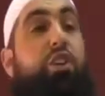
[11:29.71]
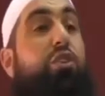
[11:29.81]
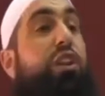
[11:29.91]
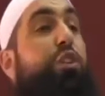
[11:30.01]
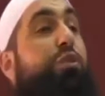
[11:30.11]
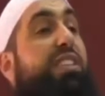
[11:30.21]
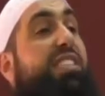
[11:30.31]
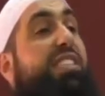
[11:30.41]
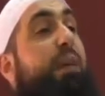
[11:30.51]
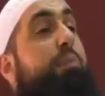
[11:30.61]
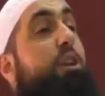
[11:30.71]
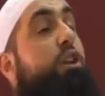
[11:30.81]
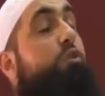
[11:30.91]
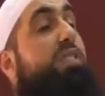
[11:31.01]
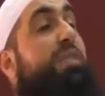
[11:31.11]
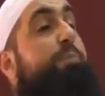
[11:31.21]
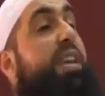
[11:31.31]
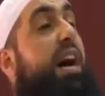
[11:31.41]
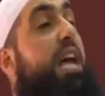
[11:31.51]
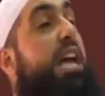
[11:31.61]
You little kazzab, you little
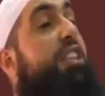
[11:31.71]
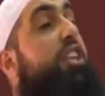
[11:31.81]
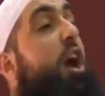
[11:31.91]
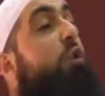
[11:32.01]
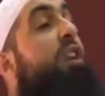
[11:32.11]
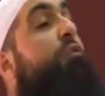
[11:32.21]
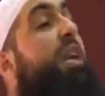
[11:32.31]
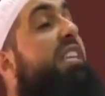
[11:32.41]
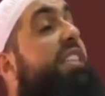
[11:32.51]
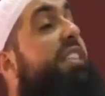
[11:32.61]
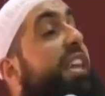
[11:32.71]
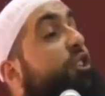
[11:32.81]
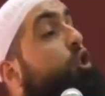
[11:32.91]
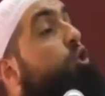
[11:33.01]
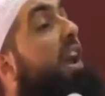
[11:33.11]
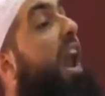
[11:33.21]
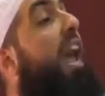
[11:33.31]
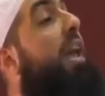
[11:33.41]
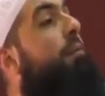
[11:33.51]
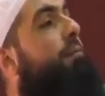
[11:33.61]
spinner. The only reason that you
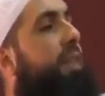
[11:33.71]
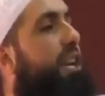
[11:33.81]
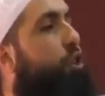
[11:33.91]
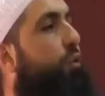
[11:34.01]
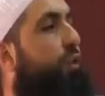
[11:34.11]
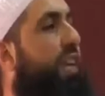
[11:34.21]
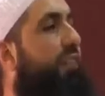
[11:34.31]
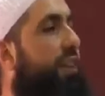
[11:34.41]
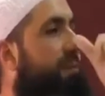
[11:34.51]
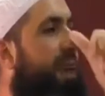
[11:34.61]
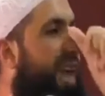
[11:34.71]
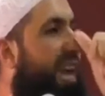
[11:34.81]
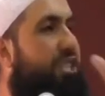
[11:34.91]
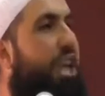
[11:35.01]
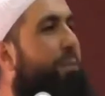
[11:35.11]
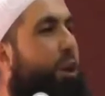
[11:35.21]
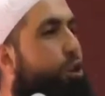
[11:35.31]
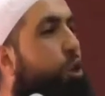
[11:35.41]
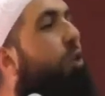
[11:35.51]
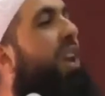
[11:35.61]
claim that you forgive him is not
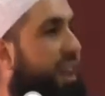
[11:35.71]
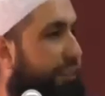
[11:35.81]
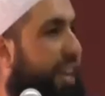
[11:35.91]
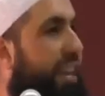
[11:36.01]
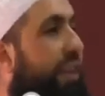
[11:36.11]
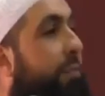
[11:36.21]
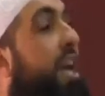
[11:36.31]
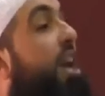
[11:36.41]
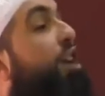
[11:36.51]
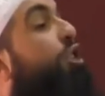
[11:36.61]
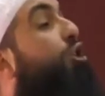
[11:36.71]
because you really forgive him.